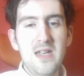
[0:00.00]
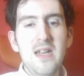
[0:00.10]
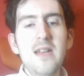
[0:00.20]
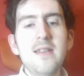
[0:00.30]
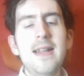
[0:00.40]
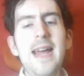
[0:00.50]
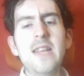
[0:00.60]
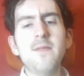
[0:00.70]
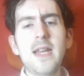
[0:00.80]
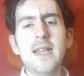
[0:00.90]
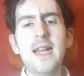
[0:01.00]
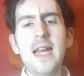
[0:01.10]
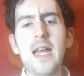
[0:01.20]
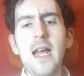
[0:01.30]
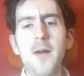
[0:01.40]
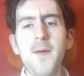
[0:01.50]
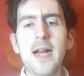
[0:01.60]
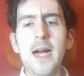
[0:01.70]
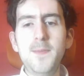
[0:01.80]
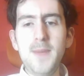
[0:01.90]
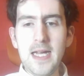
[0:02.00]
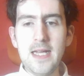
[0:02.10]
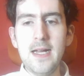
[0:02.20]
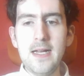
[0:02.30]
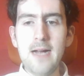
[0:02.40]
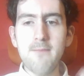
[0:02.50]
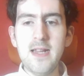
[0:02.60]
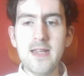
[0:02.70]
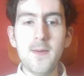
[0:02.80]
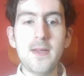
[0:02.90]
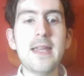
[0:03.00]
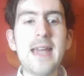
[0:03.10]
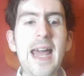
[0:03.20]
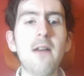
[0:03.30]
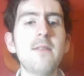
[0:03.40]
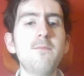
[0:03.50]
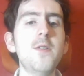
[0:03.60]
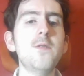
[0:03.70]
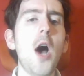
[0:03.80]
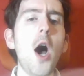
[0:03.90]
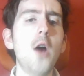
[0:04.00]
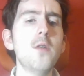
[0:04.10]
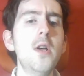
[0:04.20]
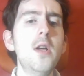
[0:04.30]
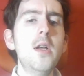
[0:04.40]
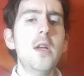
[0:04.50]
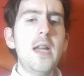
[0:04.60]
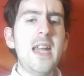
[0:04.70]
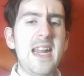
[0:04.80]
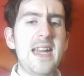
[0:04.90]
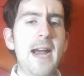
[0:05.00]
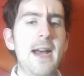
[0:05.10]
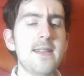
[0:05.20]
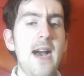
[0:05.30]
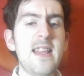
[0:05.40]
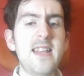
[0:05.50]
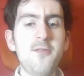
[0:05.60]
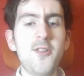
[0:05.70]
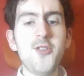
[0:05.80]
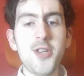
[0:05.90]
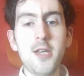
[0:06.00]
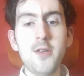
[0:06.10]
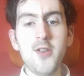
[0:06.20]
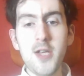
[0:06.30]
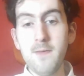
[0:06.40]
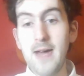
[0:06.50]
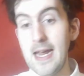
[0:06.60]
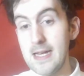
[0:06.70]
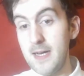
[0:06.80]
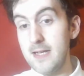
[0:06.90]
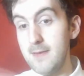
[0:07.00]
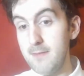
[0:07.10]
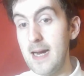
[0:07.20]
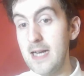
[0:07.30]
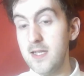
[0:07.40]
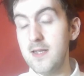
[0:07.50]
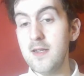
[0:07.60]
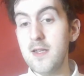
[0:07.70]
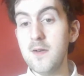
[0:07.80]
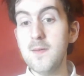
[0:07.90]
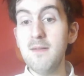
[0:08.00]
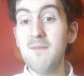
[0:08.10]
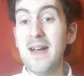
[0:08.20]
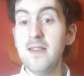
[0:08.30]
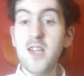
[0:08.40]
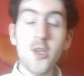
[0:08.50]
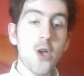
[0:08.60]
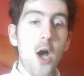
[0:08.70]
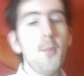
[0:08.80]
So the later on you see her reunite with Peeta, and we discover that Gale has moved on. He now resides in District 2, where he has managed to secure himself a fancy job.